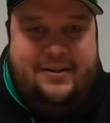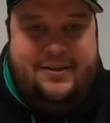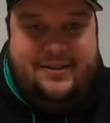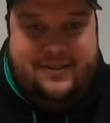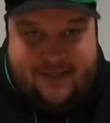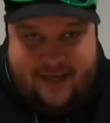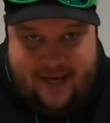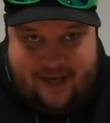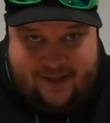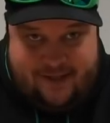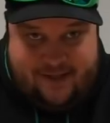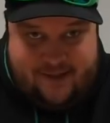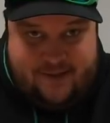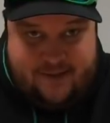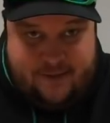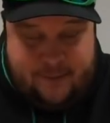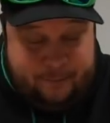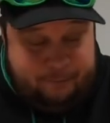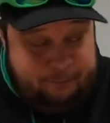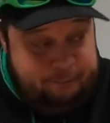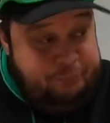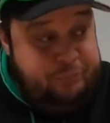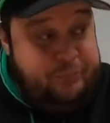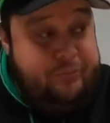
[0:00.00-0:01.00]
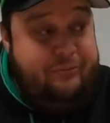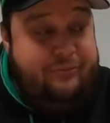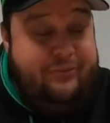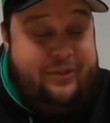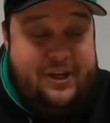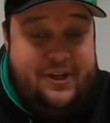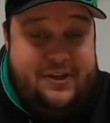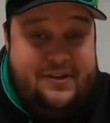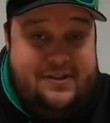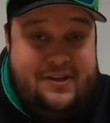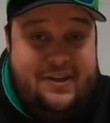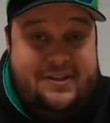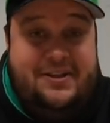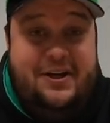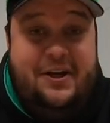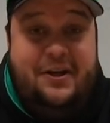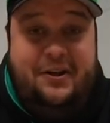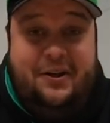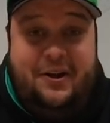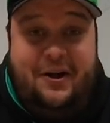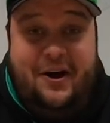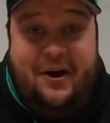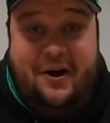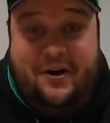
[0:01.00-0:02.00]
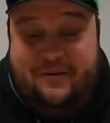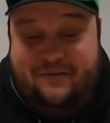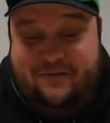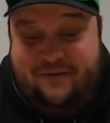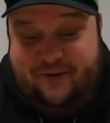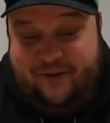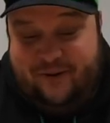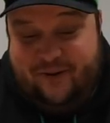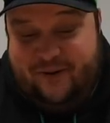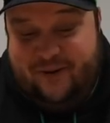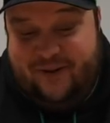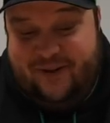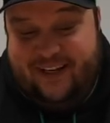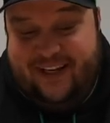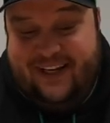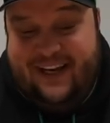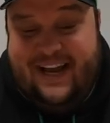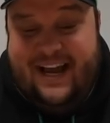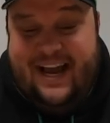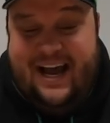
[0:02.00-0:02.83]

So that's a lot of food.